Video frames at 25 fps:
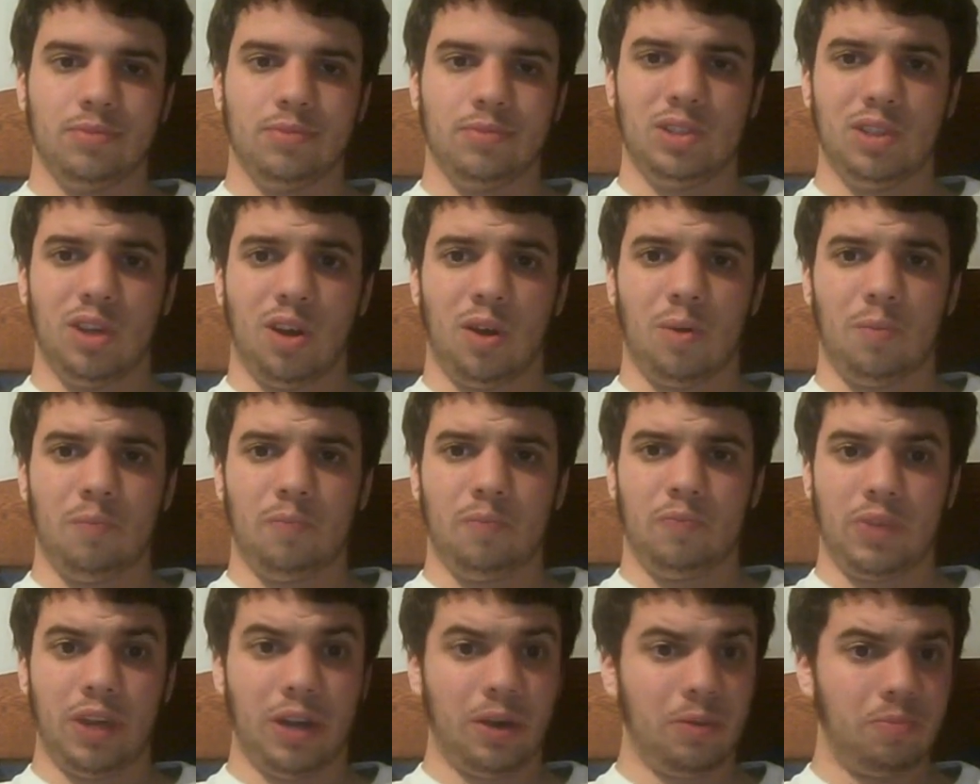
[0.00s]
So
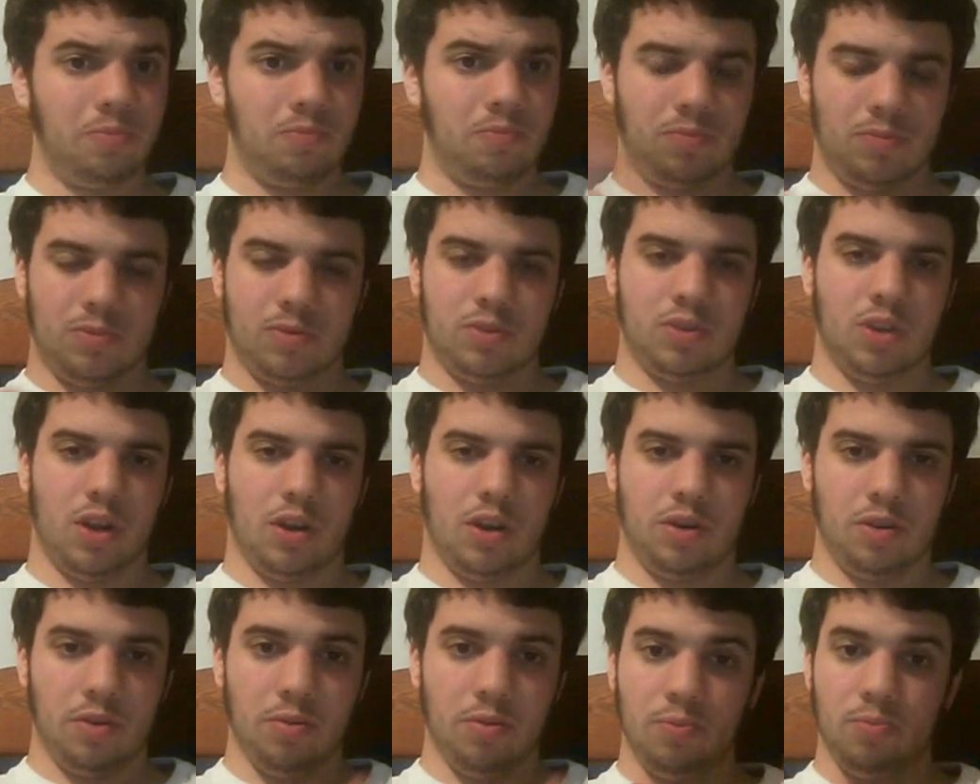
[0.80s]
they're
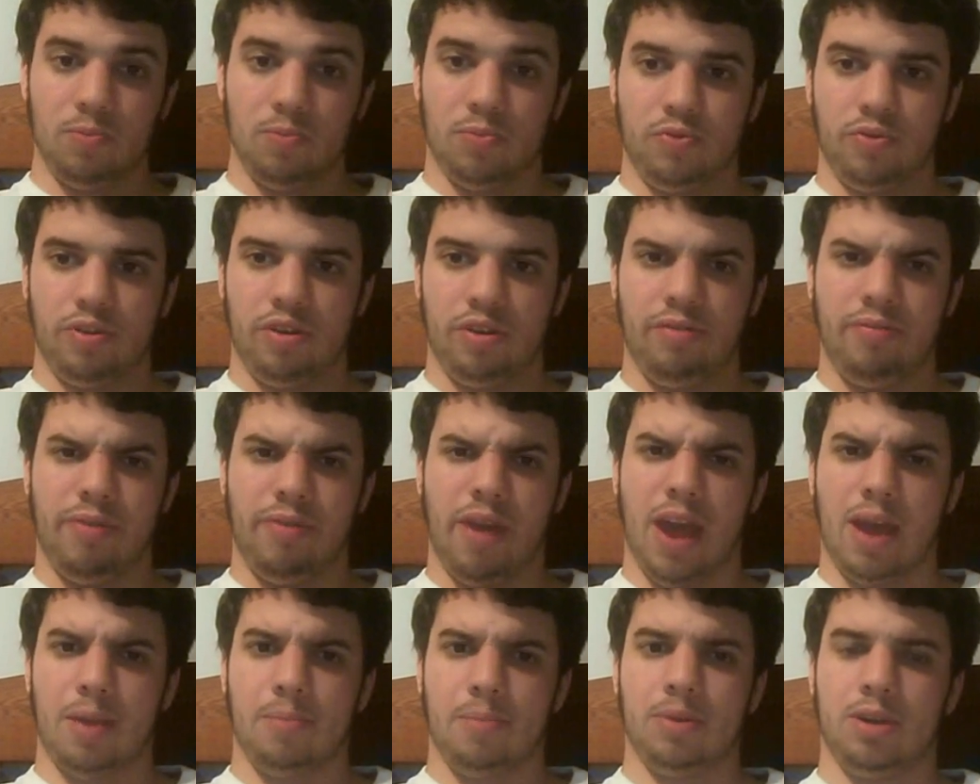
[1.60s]
starting to
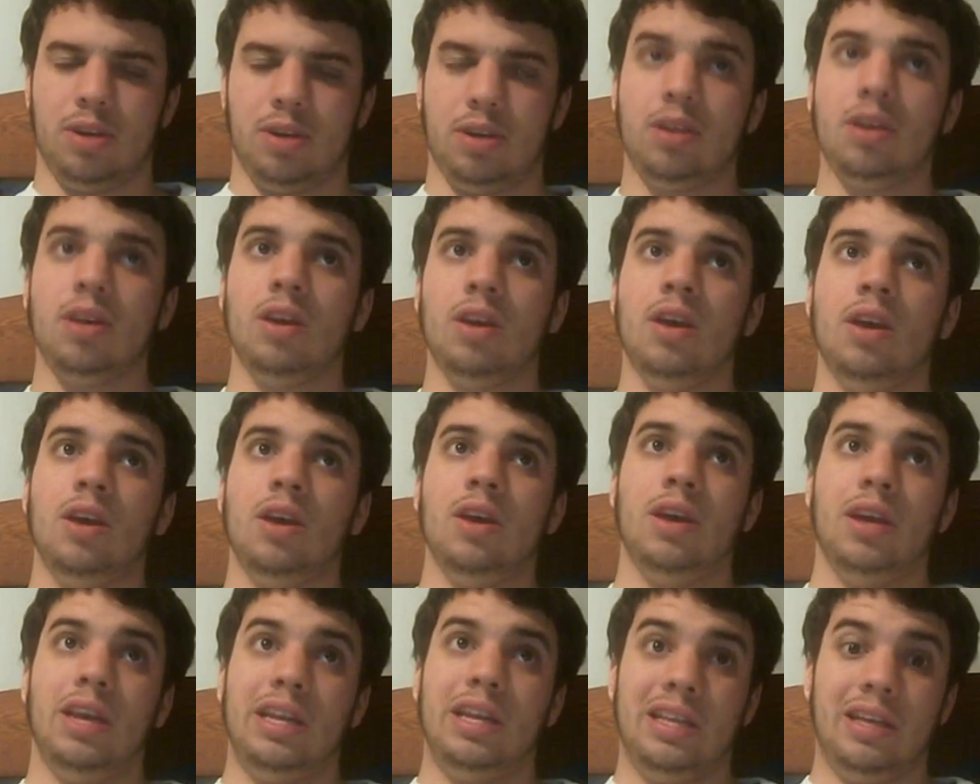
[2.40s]
revamp, and
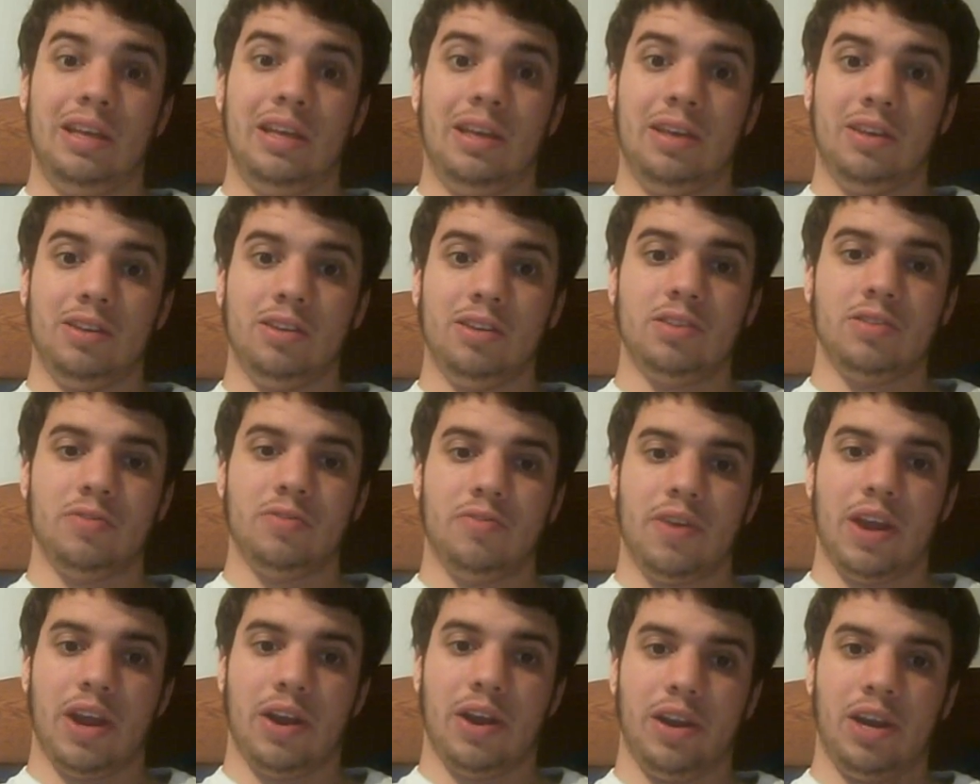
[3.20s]
it is
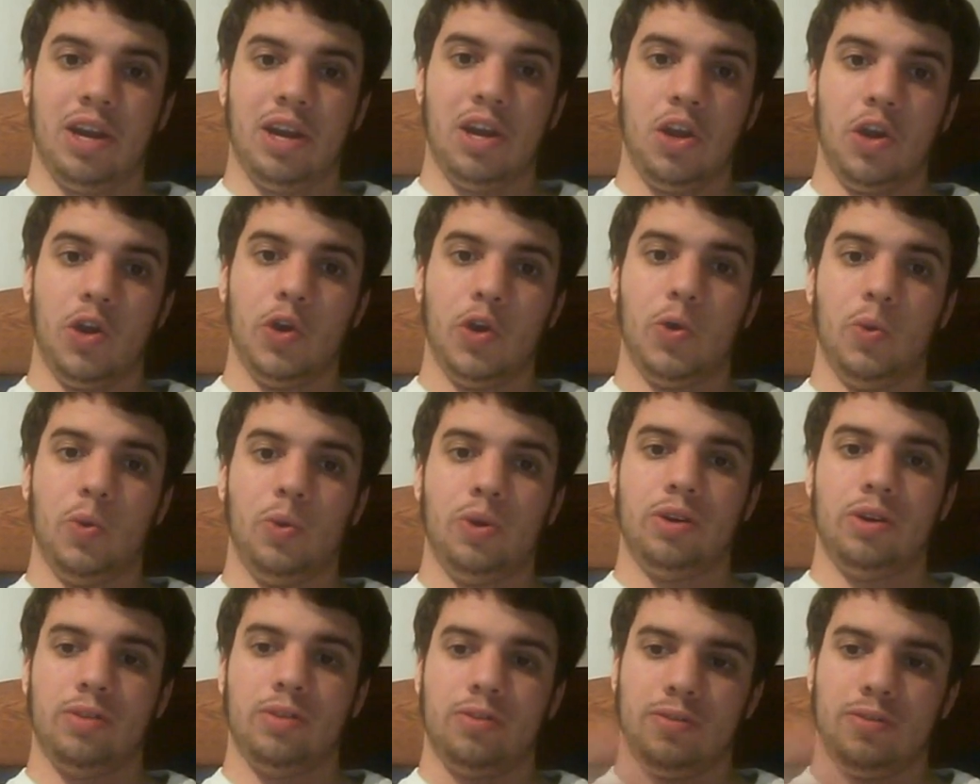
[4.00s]
very new.